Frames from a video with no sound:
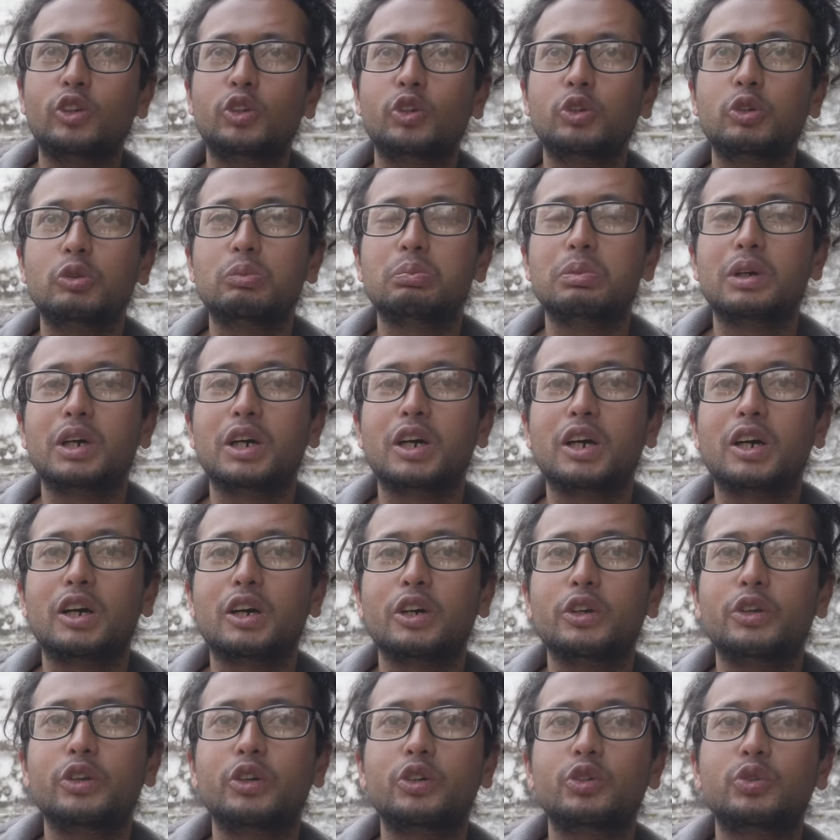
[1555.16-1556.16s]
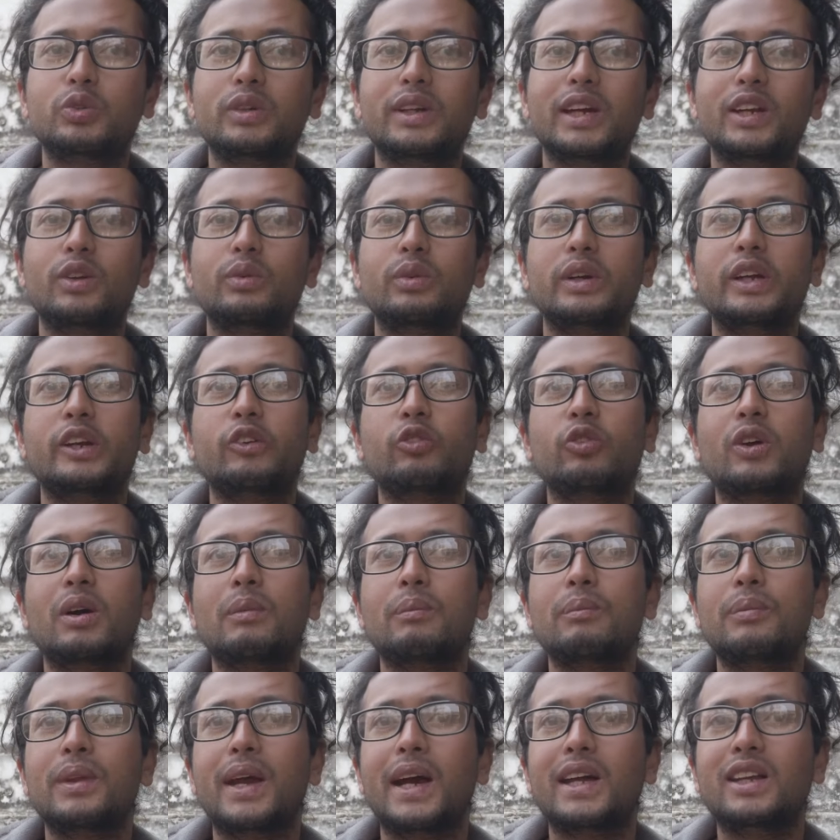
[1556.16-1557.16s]
also, uh, you know, to get rid
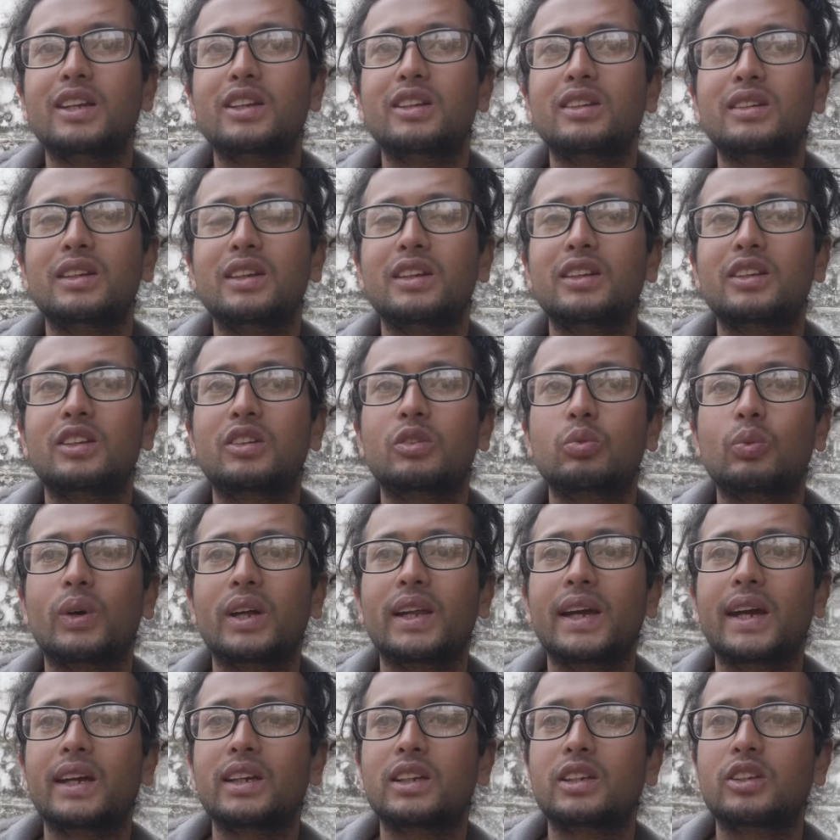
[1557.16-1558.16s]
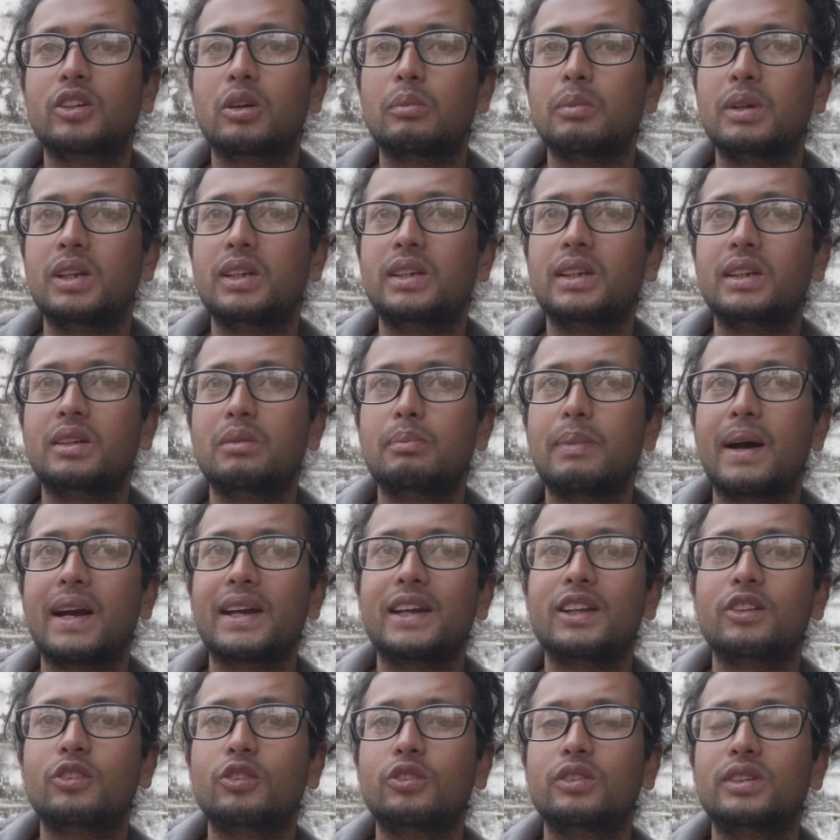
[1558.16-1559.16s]
from any sins one has committed,
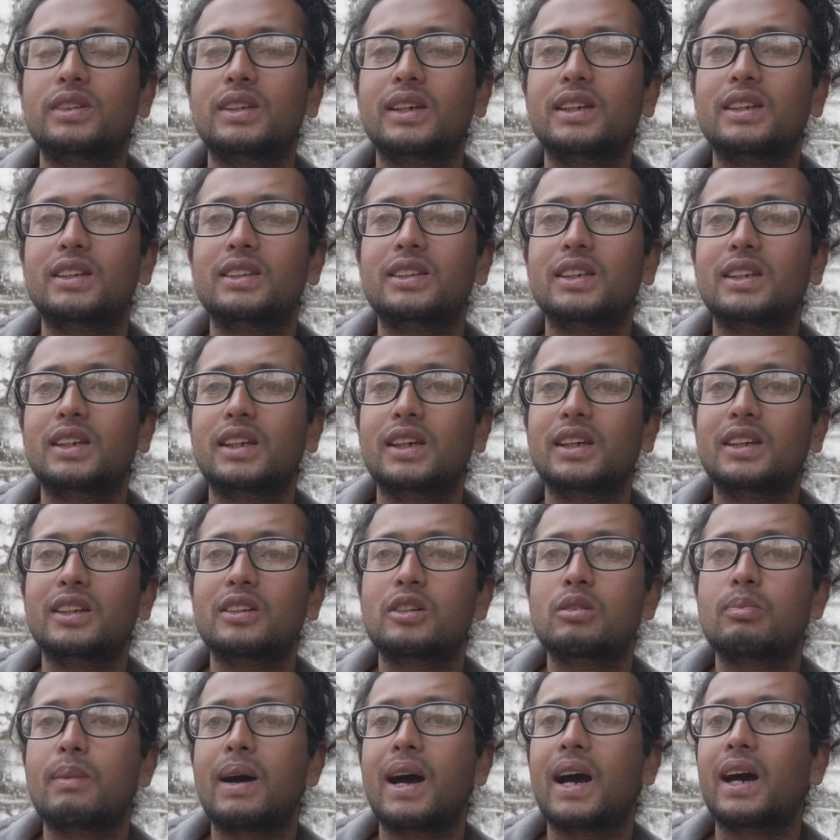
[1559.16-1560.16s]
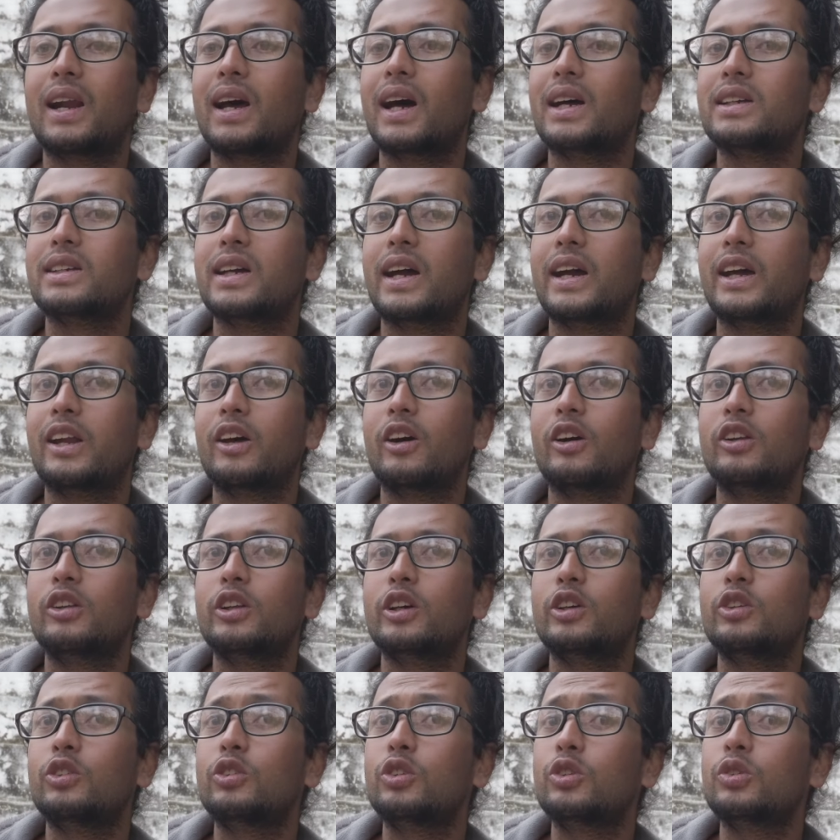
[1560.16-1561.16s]
back in those days the kings, Maharaja and all,
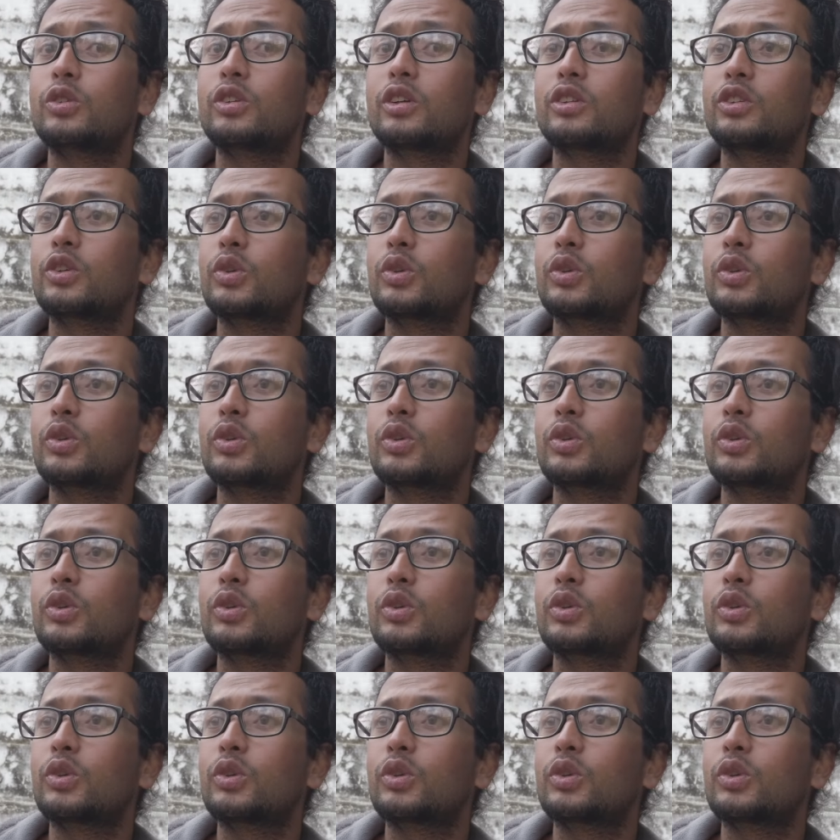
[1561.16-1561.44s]
they used to